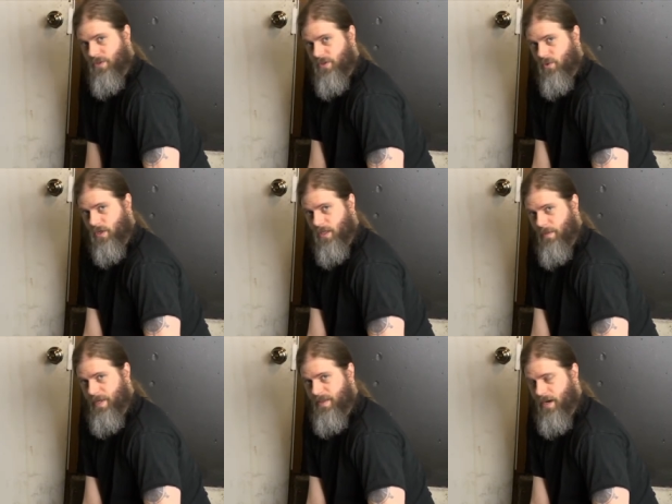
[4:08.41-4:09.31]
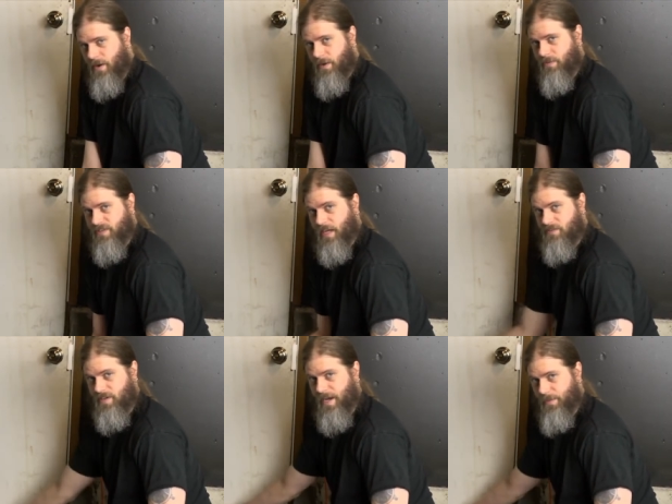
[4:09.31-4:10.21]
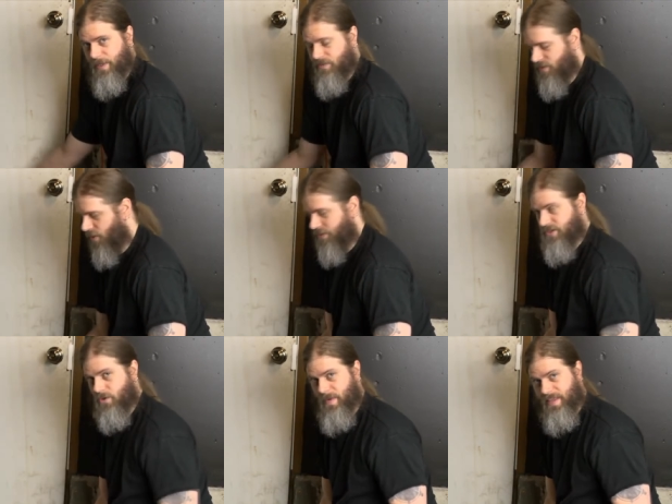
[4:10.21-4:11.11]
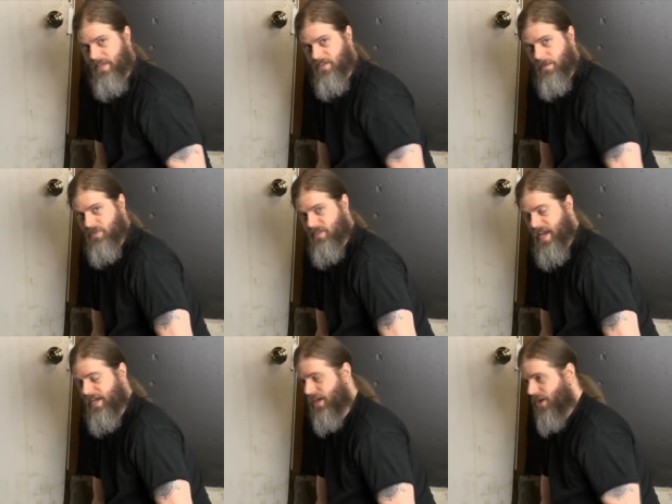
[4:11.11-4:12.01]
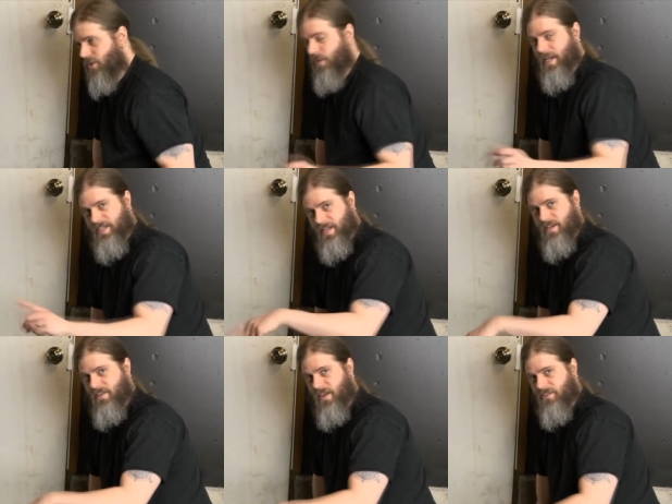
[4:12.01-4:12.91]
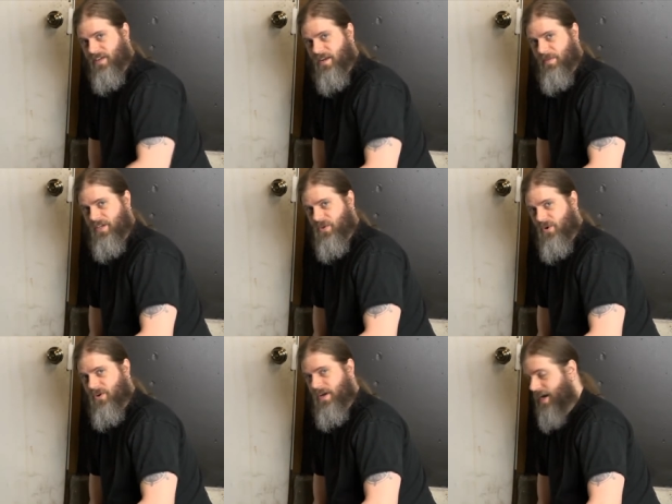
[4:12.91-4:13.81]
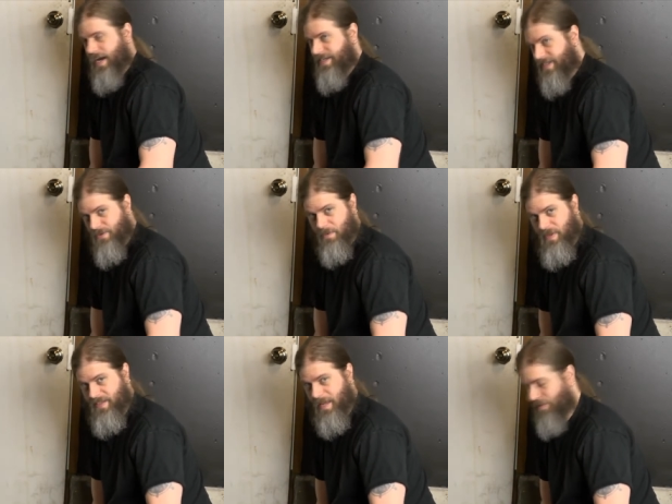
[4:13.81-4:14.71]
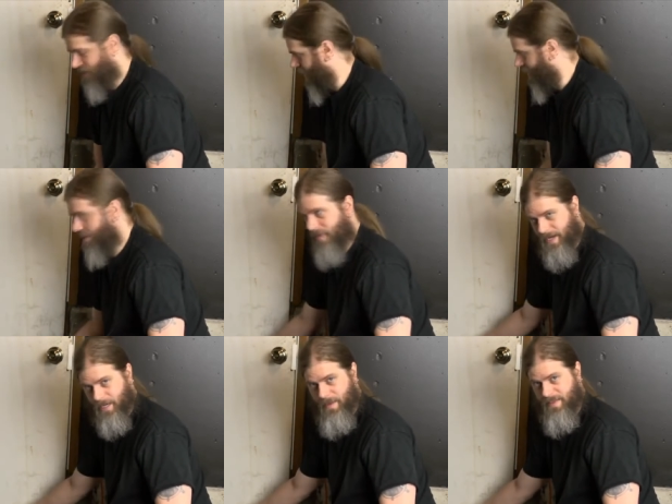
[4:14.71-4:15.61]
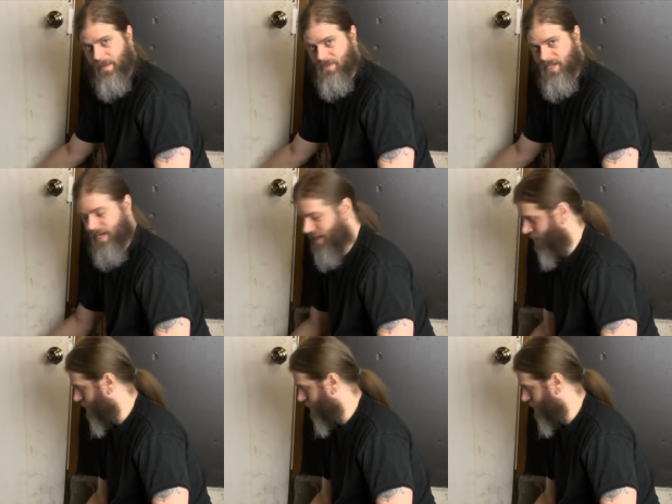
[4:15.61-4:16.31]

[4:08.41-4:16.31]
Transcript: the door club in there, it was nice and tight up against the door. So don't make that same mistake. When I did it to the other side of my door, I didn't repeat that mistake, and I'm not going to make that mistake here.